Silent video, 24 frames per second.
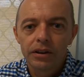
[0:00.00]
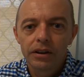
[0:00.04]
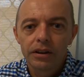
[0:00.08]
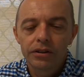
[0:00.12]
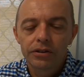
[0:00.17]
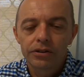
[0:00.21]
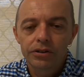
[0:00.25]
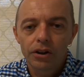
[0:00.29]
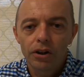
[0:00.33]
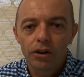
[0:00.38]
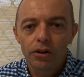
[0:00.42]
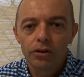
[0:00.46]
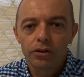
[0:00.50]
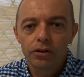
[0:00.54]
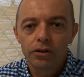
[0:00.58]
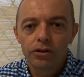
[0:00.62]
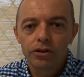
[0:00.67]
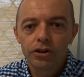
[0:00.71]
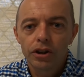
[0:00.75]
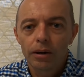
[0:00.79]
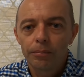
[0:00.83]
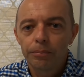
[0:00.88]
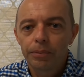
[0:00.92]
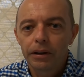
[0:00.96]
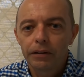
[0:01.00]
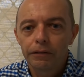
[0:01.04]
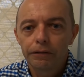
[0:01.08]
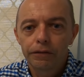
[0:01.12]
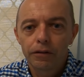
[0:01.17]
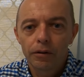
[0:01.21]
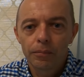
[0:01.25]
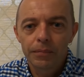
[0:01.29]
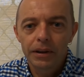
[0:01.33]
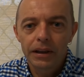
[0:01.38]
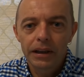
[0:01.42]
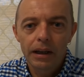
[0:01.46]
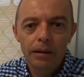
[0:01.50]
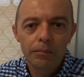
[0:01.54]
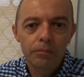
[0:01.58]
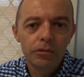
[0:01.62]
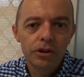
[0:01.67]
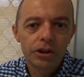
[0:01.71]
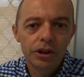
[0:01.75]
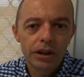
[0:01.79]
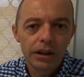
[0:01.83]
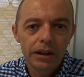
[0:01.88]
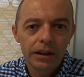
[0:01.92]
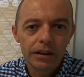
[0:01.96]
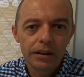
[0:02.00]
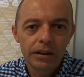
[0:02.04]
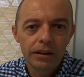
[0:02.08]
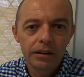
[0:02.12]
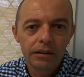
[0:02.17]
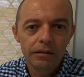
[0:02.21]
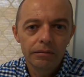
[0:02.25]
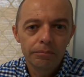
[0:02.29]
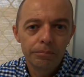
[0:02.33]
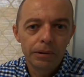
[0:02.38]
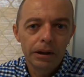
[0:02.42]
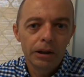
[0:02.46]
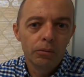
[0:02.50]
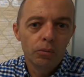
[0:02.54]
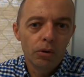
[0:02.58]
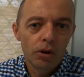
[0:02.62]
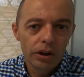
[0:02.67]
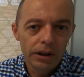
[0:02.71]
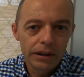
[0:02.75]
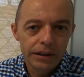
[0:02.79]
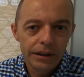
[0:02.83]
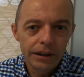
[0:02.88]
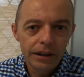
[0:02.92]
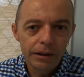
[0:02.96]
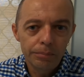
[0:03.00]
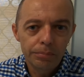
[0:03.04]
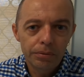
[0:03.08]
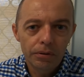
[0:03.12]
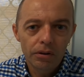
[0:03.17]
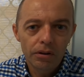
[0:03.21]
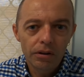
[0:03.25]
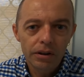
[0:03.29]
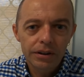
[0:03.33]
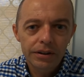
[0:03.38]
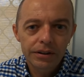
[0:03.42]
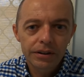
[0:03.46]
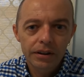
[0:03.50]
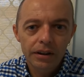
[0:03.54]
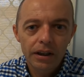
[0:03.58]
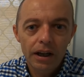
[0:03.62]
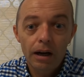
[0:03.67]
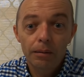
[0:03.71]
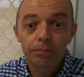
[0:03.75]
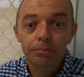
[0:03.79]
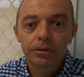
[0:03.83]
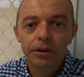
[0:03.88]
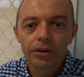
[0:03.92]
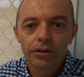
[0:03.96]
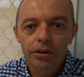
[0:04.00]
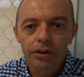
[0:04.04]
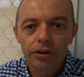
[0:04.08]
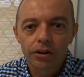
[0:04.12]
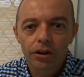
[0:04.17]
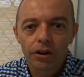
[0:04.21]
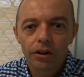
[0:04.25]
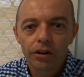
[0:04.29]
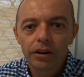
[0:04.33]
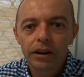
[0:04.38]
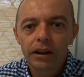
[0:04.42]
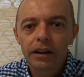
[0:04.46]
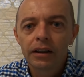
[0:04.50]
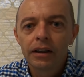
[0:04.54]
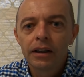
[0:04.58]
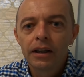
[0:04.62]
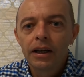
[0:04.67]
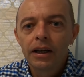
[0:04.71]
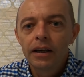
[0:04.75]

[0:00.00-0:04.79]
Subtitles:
So you're jumping from the MG BYD price up to the Kona.